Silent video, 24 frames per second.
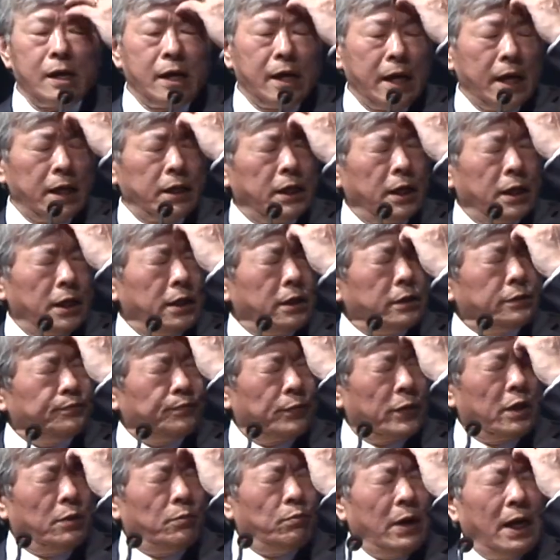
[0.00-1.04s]
And
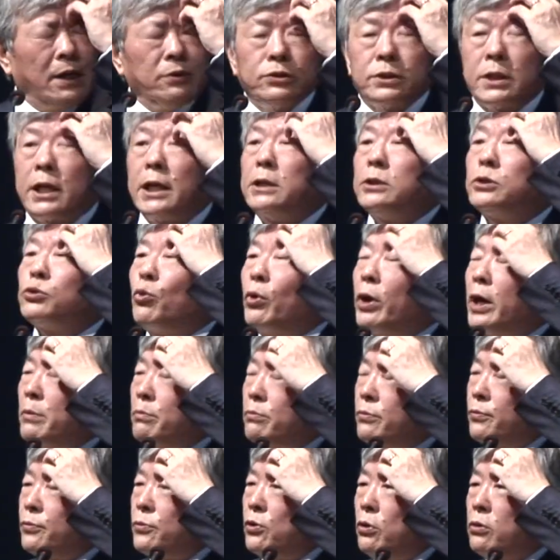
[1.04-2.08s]
mouse can
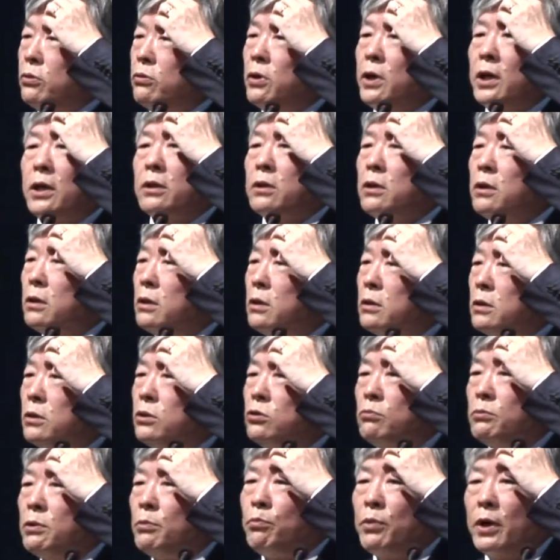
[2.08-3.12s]
swim, not like a
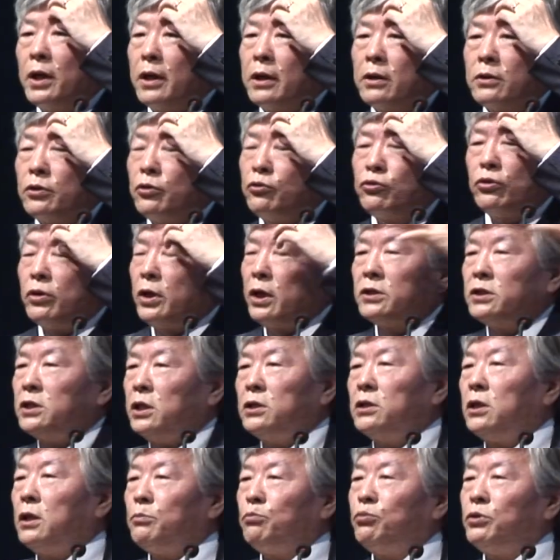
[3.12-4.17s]
human being. You don't
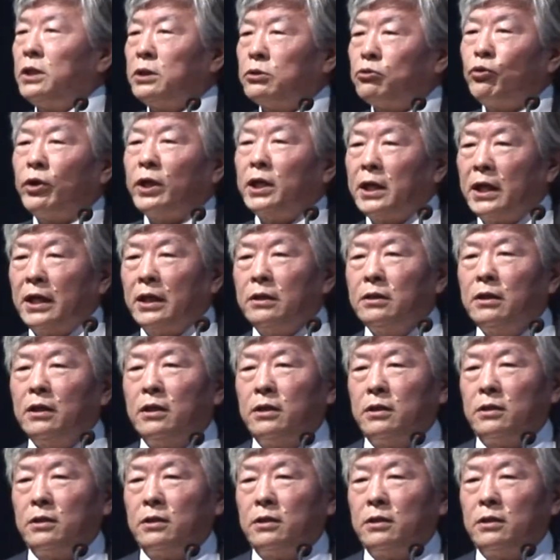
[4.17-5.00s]
need a pre-training.